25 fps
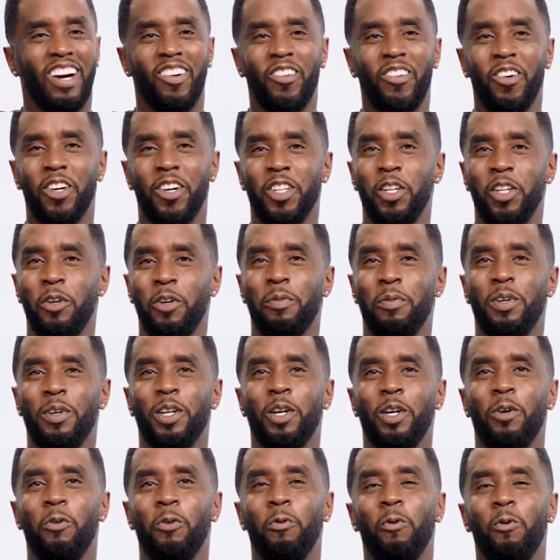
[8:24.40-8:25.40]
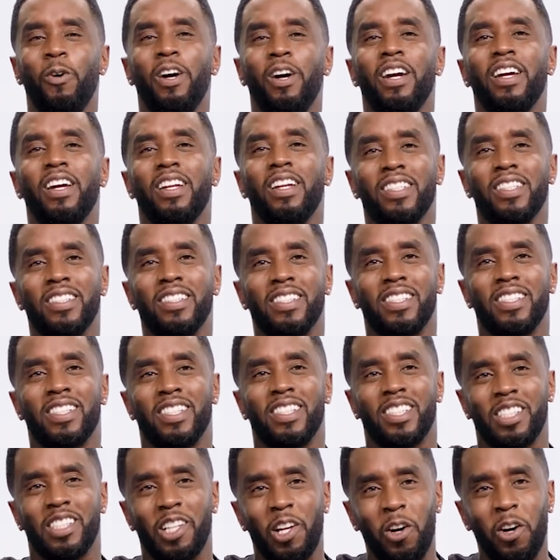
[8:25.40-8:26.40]
as a stark reminder of the
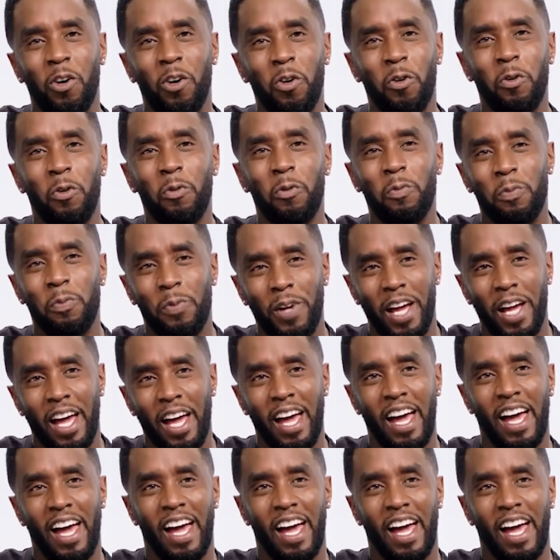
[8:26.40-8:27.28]
consequences of his actions.